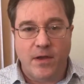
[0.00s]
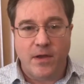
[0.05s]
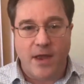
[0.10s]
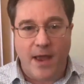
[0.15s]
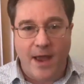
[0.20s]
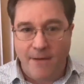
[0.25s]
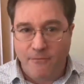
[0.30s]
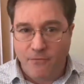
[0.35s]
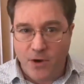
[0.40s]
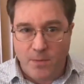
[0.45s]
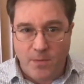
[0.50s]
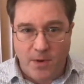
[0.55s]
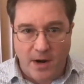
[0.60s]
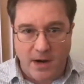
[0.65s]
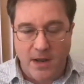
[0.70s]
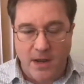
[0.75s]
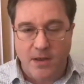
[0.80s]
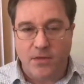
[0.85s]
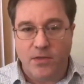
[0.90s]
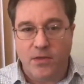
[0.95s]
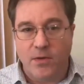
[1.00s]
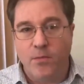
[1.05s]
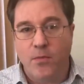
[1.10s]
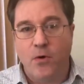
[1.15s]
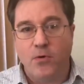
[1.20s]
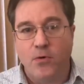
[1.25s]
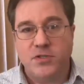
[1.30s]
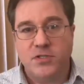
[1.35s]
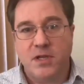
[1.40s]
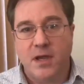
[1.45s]
everybody the
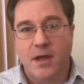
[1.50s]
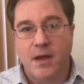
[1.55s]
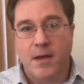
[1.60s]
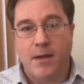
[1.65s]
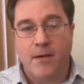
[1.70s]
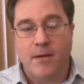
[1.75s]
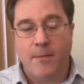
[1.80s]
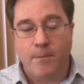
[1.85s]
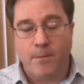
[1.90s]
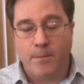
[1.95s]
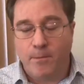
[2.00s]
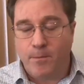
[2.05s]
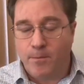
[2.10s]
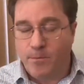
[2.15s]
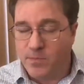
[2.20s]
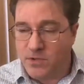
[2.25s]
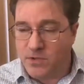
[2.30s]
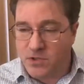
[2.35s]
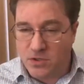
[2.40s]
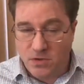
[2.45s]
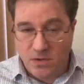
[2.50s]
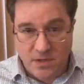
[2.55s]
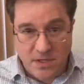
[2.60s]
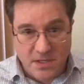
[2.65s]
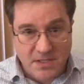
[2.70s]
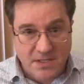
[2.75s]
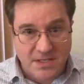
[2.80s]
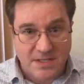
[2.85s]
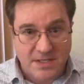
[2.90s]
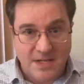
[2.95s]
most, to
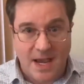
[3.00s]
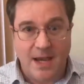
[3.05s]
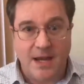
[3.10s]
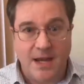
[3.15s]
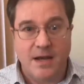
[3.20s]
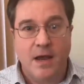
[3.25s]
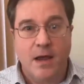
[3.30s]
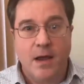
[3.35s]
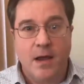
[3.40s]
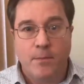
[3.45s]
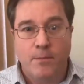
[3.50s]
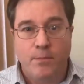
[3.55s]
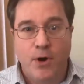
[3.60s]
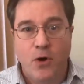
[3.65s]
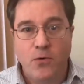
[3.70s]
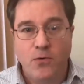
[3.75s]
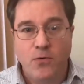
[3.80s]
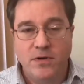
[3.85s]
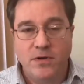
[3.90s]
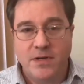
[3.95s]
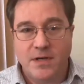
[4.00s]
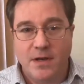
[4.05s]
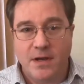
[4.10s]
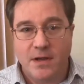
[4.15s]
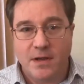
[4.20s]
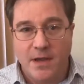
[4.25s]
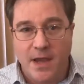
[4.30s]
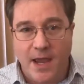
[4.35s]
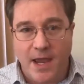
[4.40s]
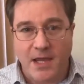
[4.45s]
this date, potent
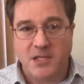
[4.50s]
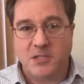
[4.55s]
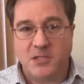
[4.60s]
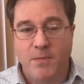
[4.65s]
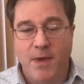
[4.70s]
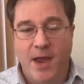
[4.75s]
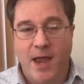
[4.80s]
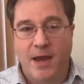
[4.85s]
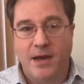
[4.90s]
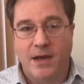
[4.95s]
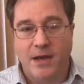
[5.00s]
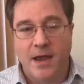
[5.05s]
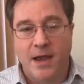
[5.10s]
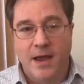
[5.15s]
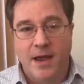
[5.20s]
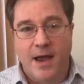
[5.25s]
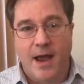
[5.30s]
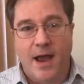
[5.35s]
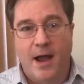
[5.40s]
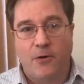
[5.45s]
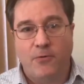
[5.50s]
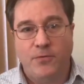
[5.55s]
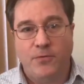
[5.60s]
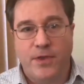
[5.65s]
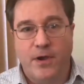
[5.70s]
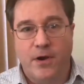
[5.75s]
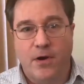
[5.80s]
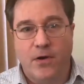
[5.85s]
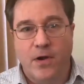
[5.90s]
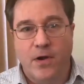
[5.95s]
acemannan out
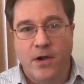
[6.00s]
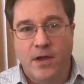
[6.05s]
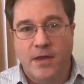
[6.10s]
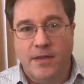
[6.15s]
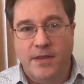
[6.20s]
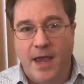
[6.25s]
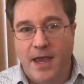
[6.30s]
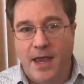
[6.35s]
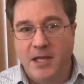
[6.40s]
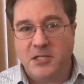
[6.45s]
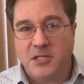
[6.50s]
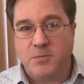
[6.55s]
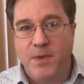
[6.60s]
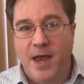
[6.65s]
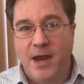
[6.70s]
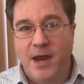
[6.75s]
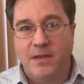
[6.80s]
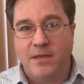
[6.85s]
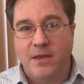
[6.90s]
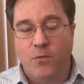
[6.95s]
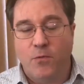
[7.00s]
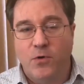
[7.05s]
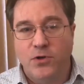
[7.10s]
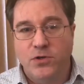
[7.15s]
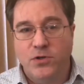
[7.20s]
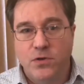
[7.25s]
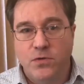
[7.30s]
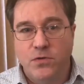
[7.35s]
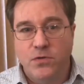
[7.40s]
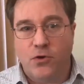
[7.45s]
there. The acemannan that would
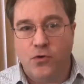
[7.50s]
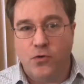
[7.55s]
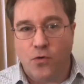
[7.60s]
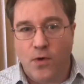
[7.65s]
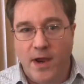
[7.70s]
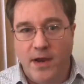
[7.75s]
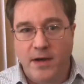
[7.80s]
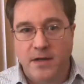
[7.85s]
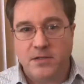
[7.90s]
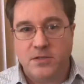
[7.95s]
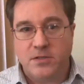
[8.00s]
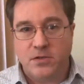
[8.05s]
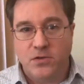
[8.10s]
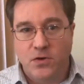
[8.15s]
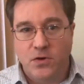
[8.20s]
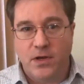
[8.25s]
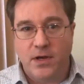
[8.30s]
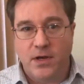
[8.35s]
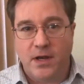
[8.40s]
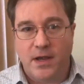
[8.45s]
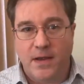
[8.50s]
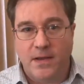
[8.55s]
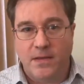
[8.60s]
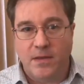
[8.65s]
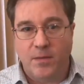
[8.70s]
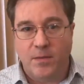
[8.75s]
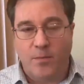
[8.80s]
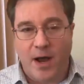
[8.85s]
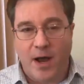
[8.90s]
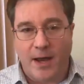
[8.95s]
do the greatest good in the
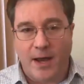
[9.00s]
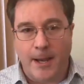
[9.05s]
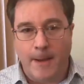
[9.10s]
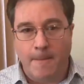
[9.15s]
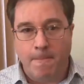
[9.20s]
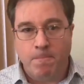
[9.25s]
body.